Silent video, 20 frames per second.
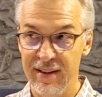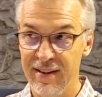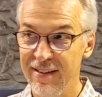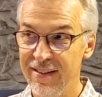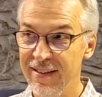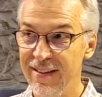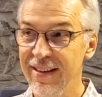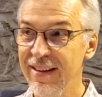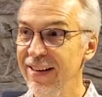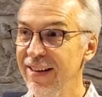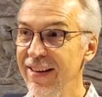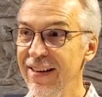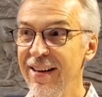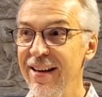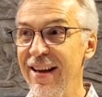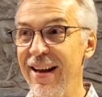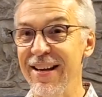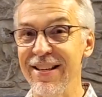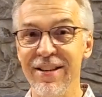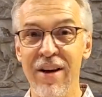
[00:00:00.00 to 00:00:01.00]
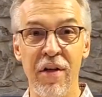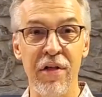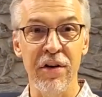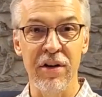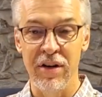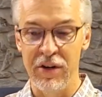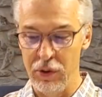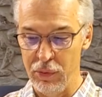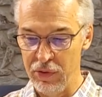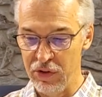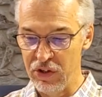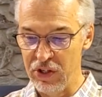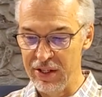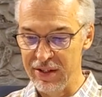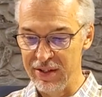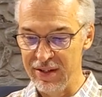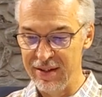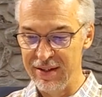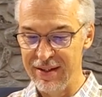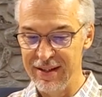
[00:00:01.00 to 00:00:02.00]
it has nothing to do with
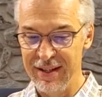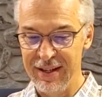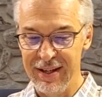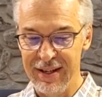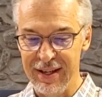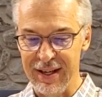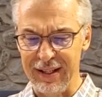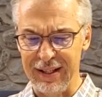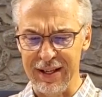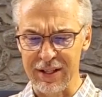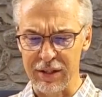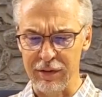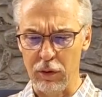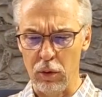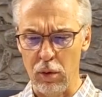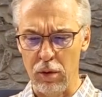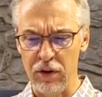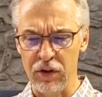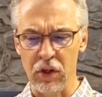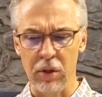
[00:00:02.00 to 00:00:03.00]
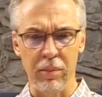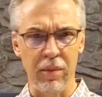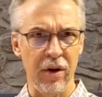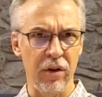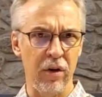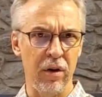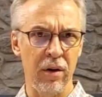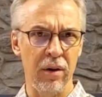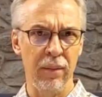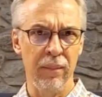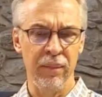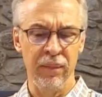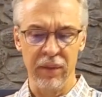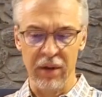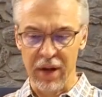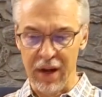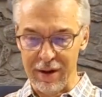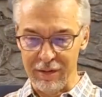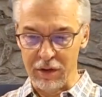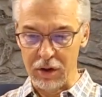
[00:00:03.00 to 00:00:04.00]
Jesus, unless, of course, your mother
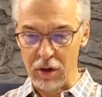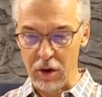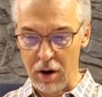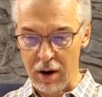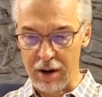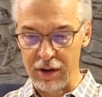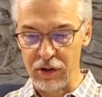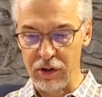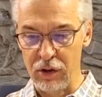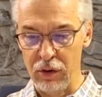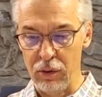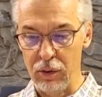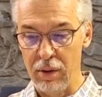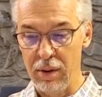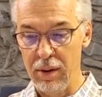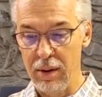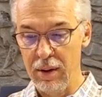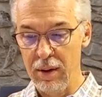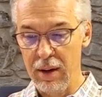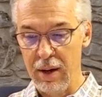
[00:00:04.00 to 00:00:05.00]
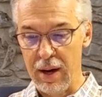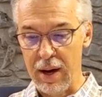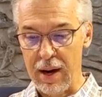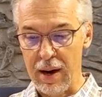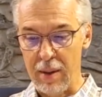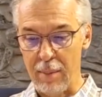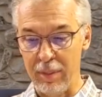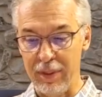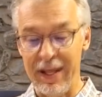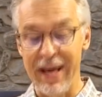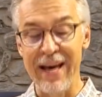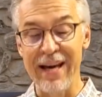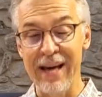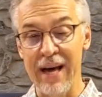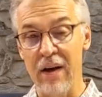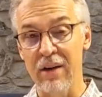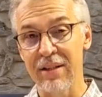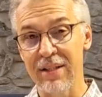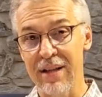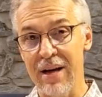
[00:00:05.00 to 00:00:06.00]
ever caught you uh, playing
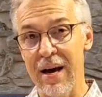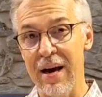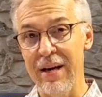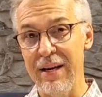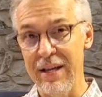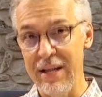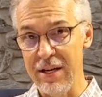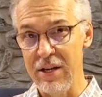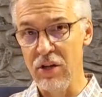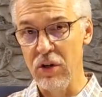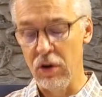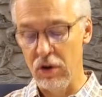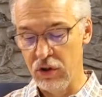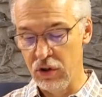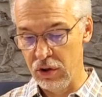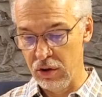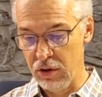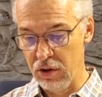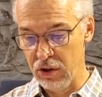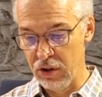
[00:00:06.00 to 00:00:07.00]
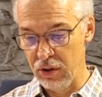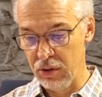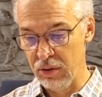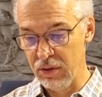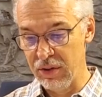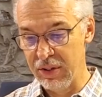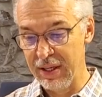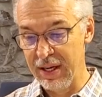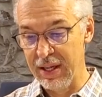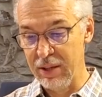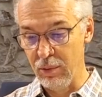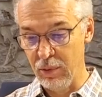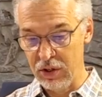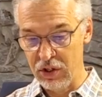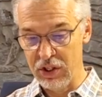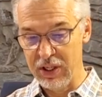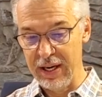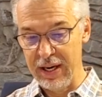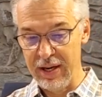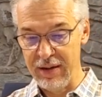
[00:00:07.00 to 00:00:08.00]
outside in your church shoes, in
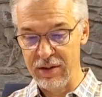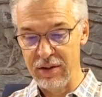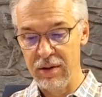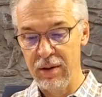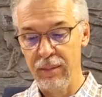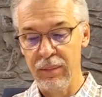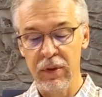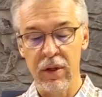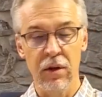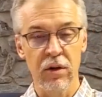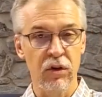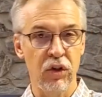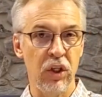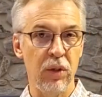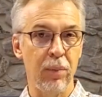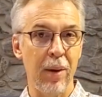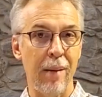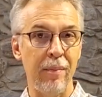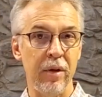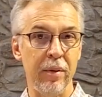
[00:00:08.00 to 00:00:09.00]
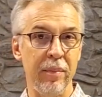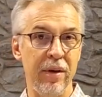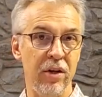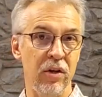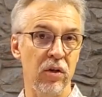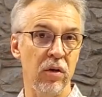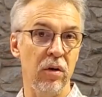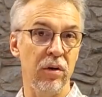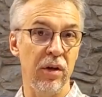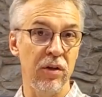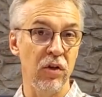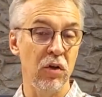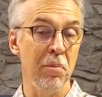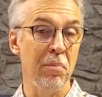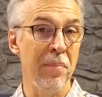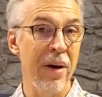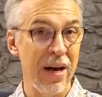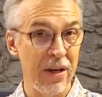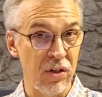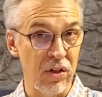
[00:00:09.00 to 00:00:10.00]
which case she'd probably make sure that you
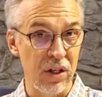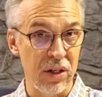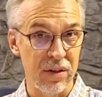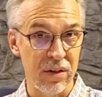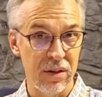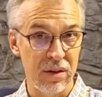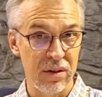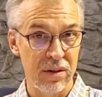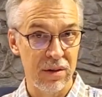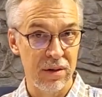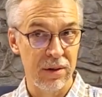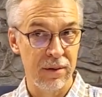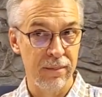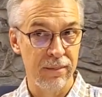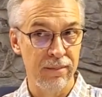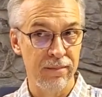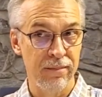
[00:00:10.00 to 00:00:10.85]
met Jesus